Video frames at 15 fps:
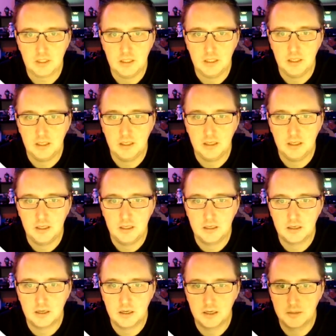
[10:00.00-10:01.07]

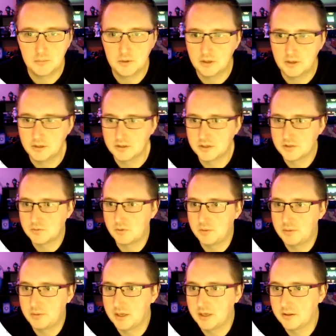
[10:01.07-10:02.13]
And I'm going to
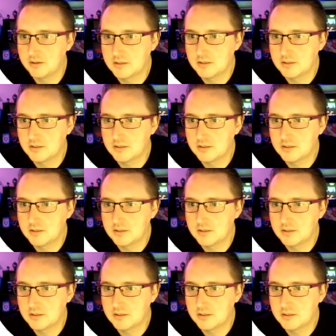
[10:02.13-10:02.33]
swap out this